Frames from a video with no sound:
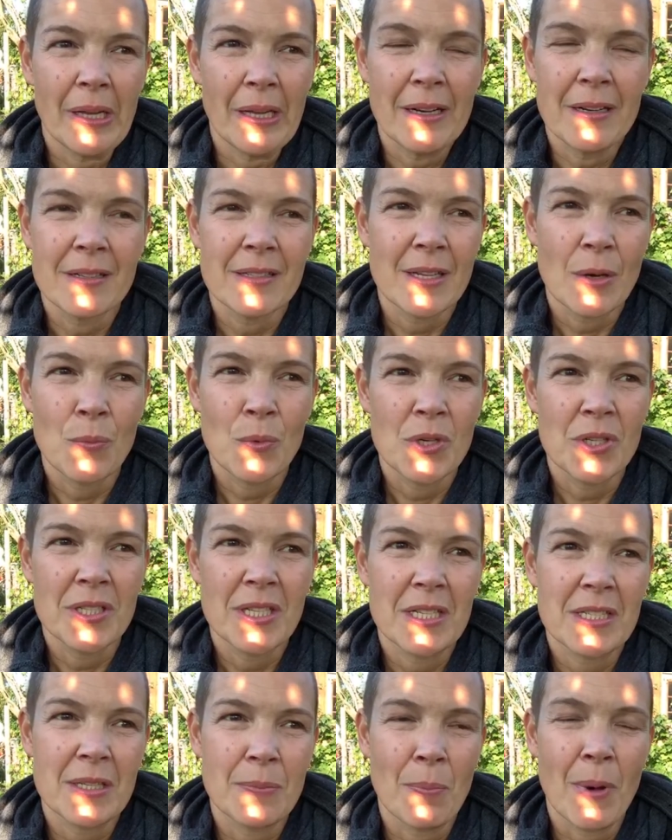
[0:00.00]
and someone
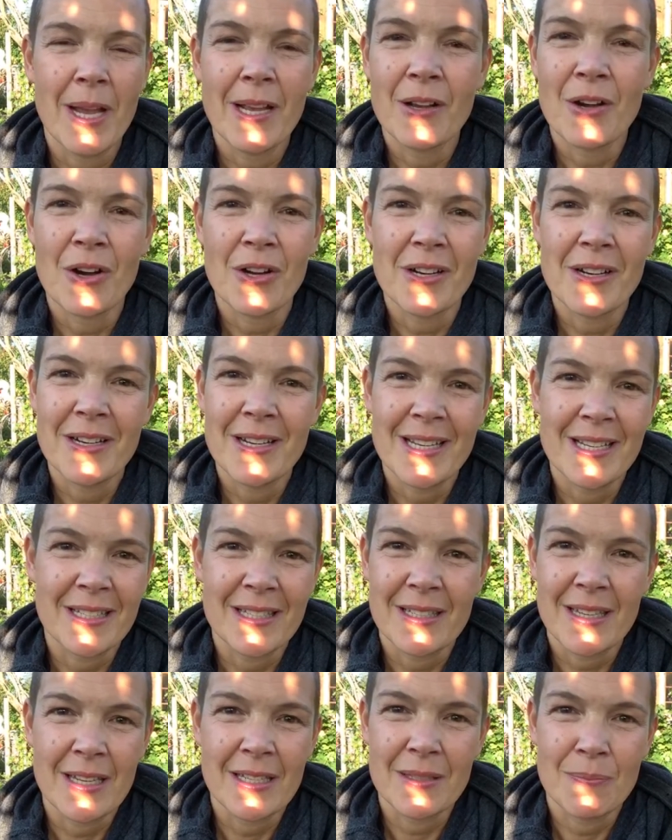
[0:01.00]
says that my garden
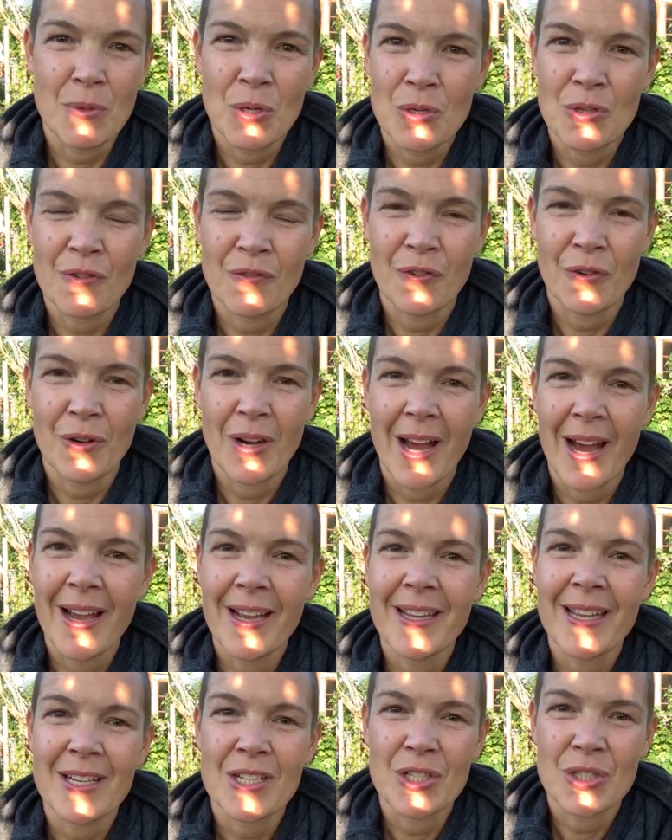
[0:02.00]
is beautiful, I
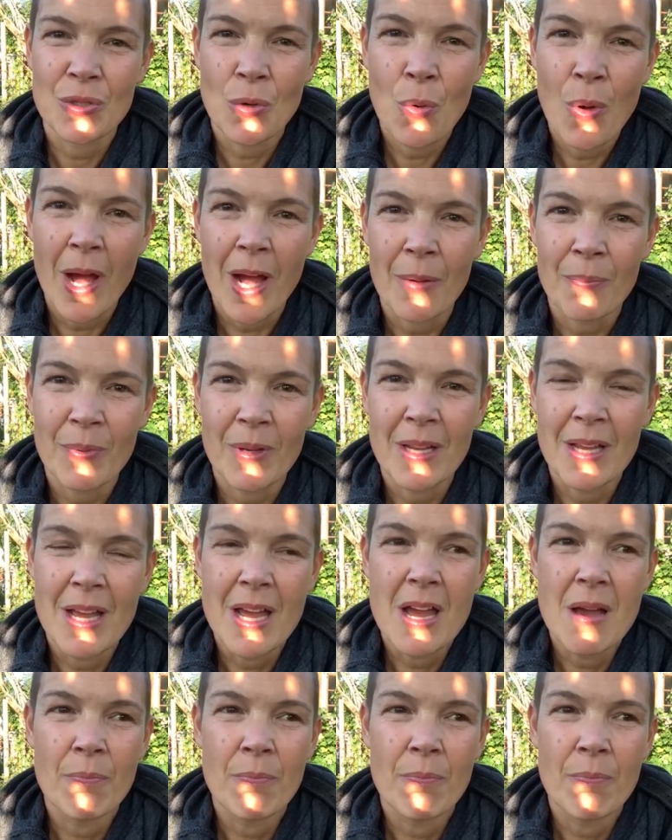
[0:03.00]
get so happy.